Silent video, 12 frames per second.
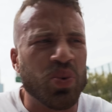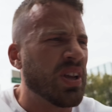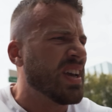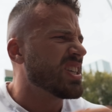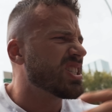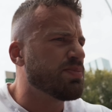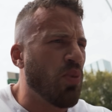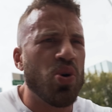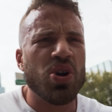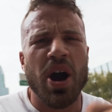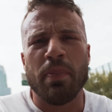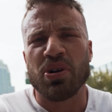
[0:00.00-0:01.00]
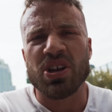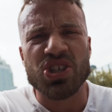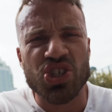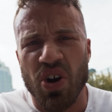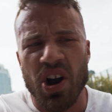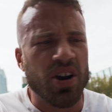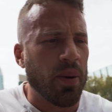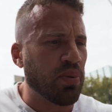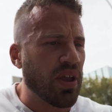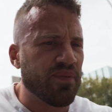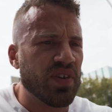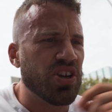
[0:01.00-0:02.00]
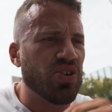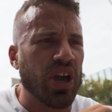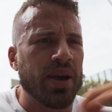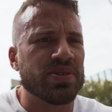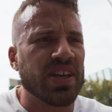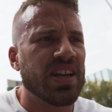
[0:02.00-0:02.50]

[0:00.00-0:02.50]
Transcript: We'd smoke up or get drunk or play video games,